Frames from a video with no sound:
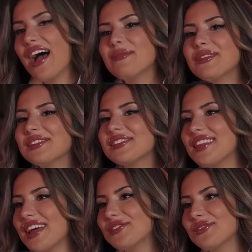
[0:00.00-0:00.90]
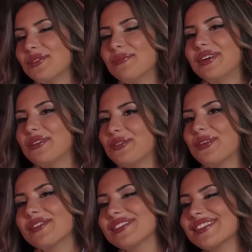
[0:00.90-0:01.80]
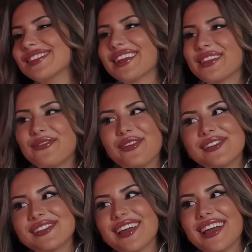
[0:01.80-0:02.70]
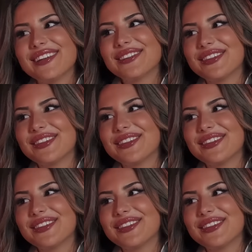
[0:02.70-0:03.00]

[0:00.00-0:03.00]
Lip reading: I mean, it's natural, but of course, it's like the first date. You